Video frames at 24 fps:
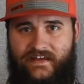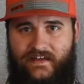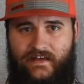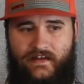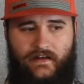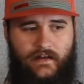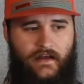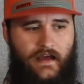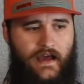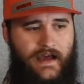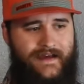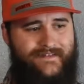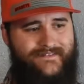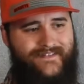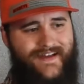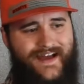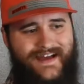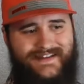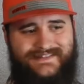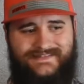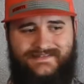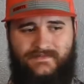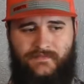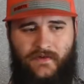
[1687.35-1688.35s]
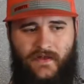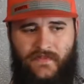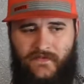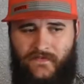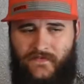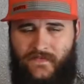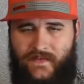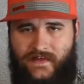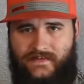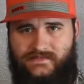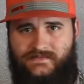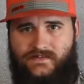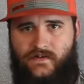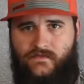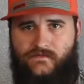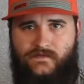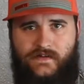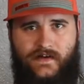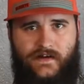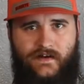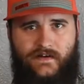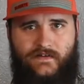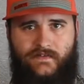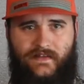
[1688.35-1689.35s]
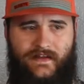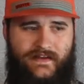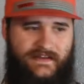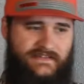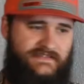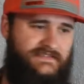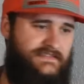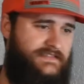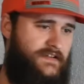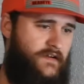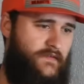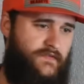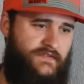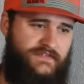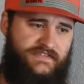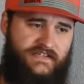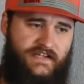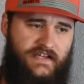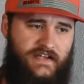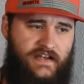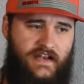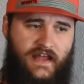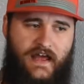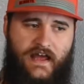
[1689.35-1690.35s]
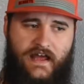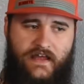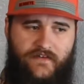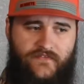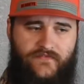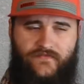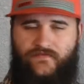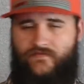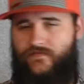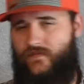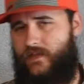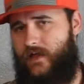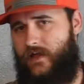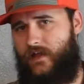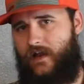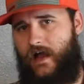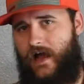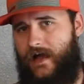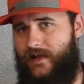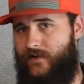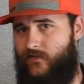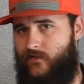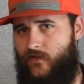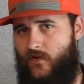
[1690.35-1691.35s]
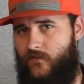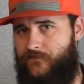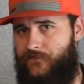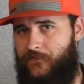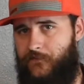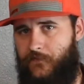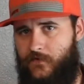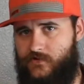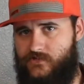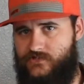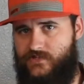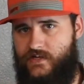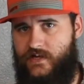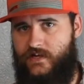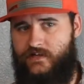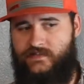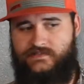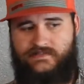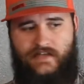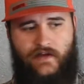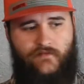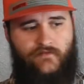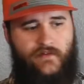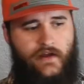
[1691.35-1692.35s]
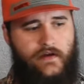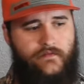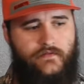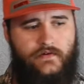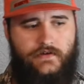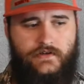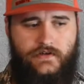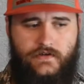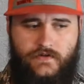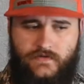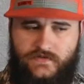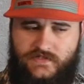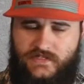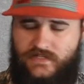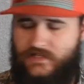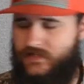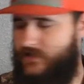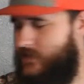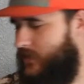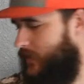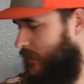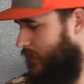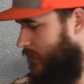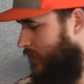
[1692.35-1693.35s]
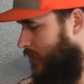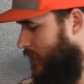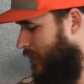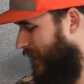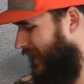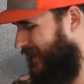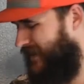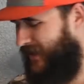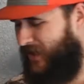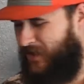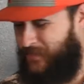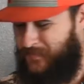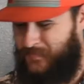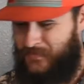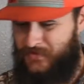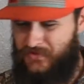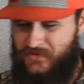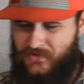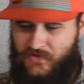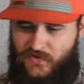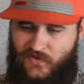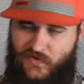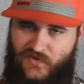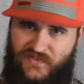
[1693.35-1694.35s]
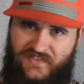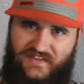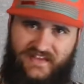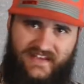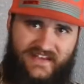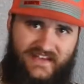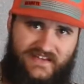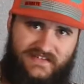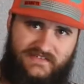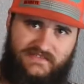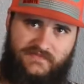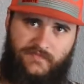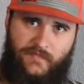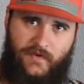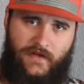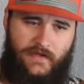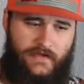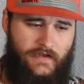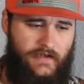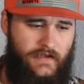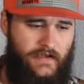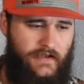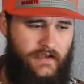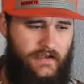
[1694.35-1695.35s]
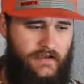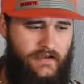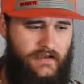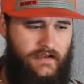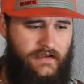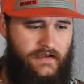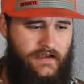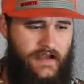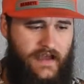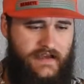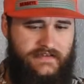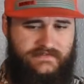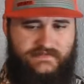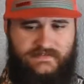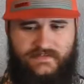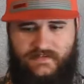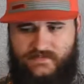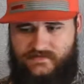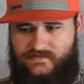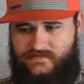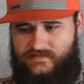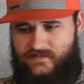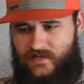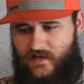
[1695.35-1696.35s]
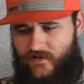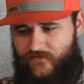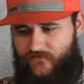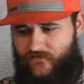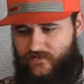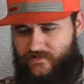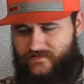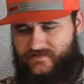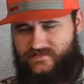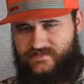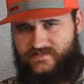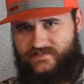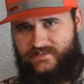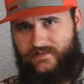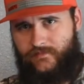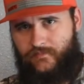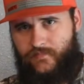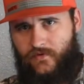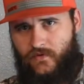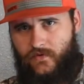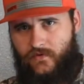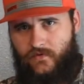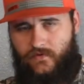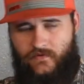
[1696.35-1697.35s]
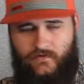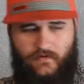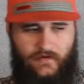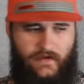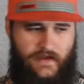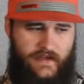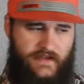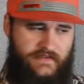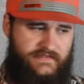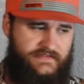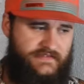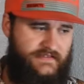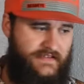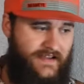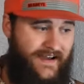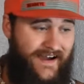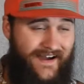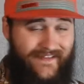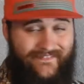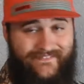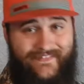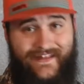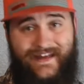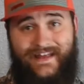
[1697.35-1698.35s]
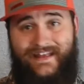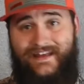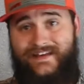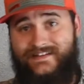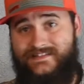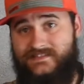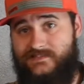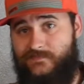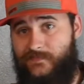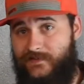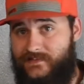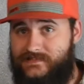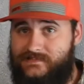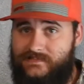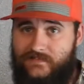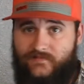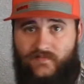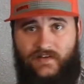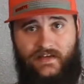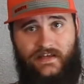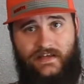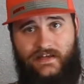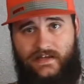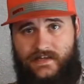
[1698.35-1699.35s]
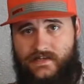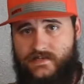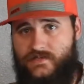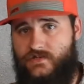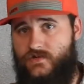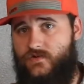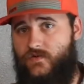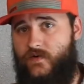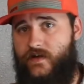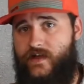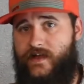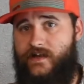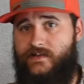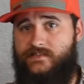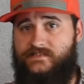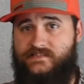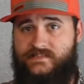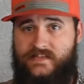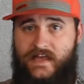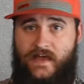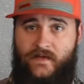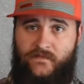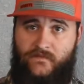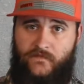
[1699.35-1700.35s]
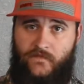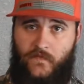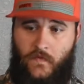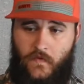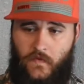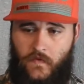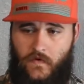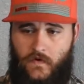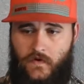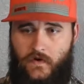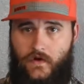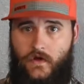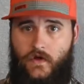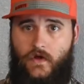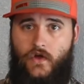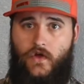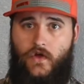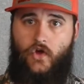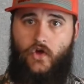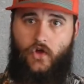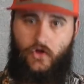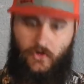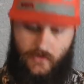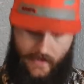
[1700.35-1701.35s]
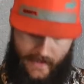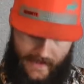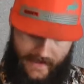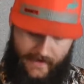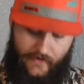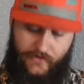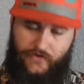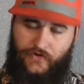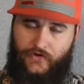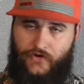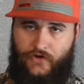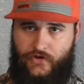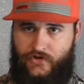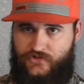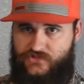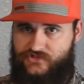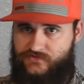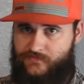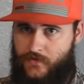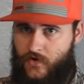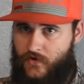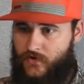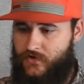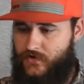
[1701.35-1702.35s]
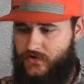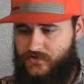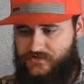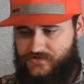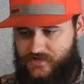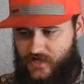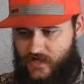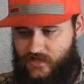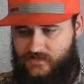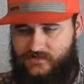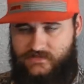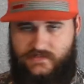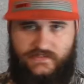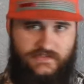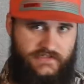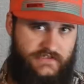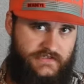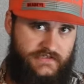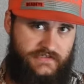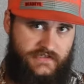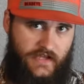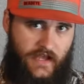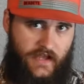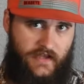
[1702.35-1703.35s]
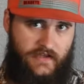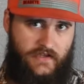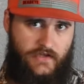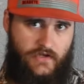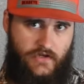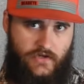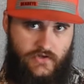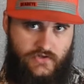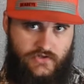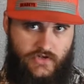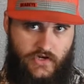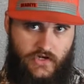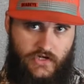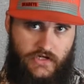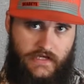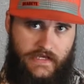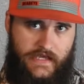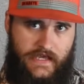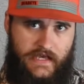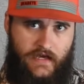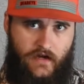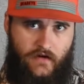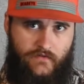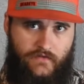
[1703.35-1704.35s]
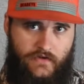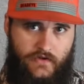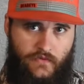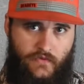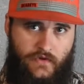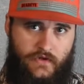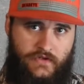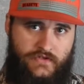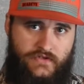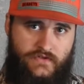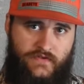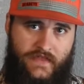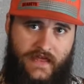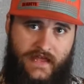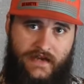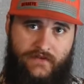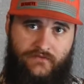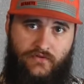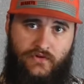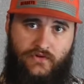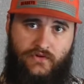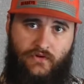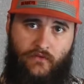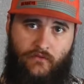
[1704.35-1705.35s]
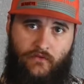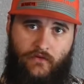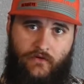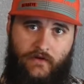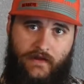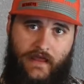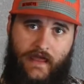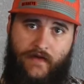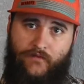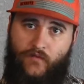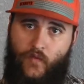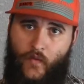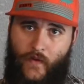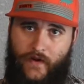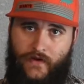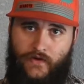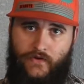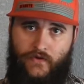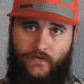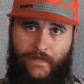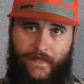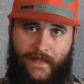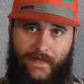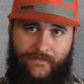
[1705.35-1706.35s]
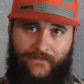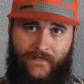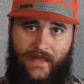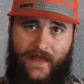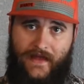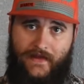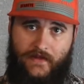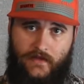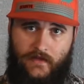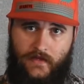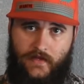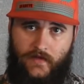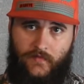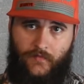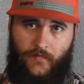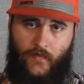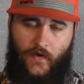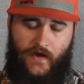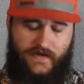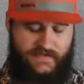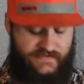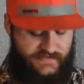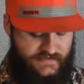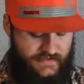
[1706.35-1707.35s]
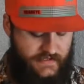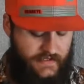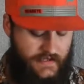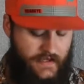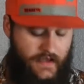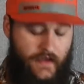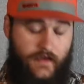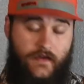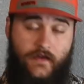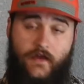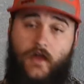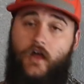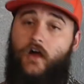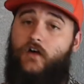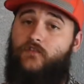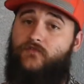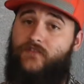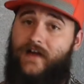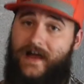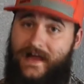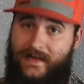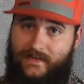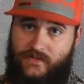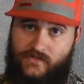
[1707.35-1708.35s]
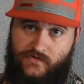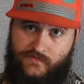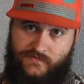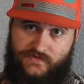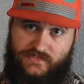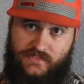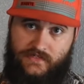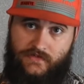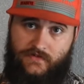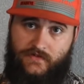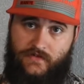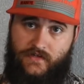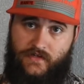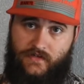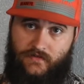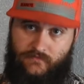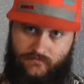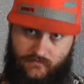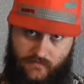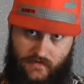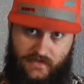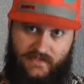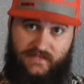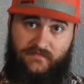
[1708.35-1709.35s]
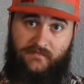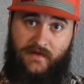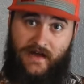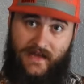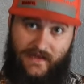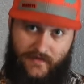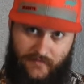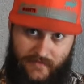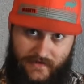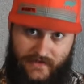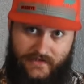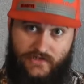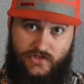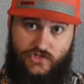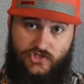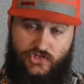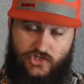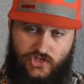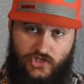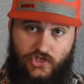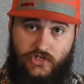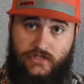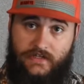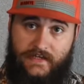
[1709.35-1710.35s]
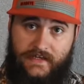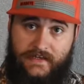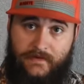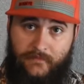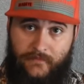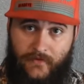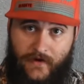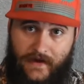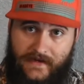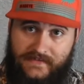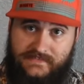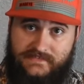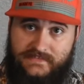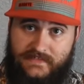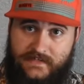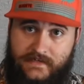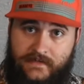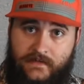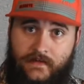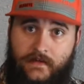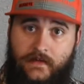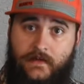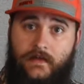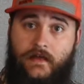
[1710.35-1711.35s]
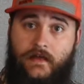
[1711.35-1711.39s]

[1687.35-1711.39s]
it. I've got some other things over there, like a silver skin knife that I don't know if it works yet because I've never used it. A couple little things, but guys, this stuff is simple. It's not that expensive to get into, except for how you're going to smoke your sausage and your jerky, however you want to do that. If you don't already have a way to do that, that can get pricey. A vacuum sealer, in my opinion, should get pricey.